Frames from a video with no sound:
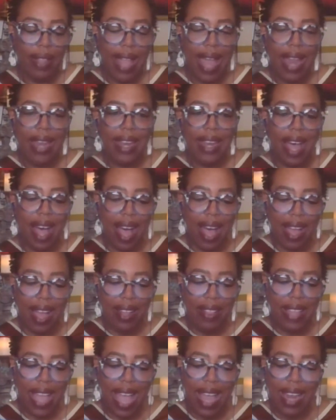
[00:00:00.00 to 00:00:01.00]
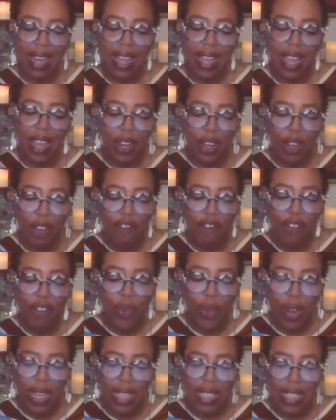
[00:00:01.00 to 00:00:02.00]
That line, that inner
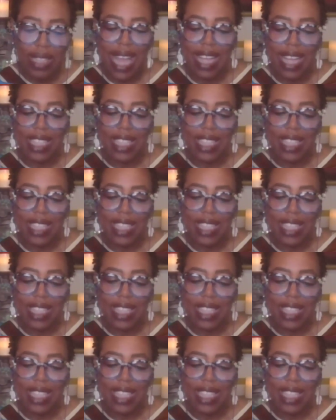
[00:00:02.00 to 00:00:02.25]
voice